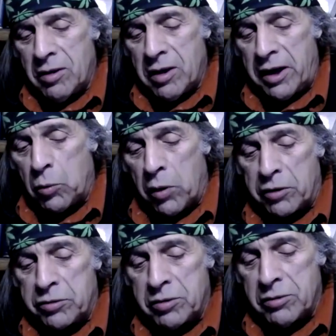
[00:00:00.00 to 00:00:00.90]
And it
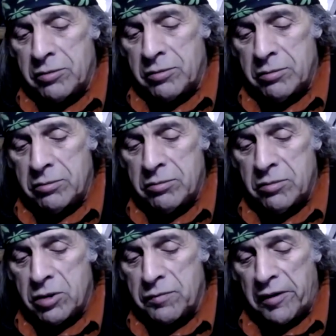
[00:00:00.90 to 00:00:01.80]
works.
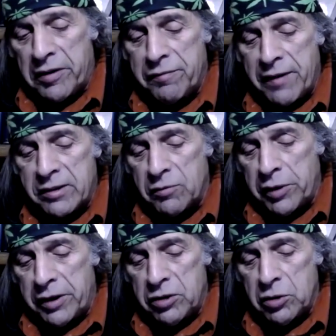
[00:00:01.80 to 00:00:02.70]
It's a very effective way
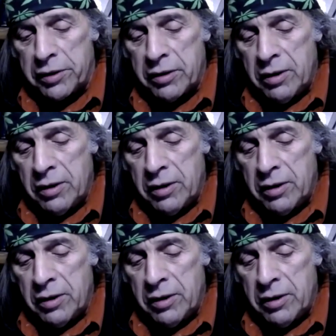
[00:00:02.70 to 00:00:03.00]
to do it.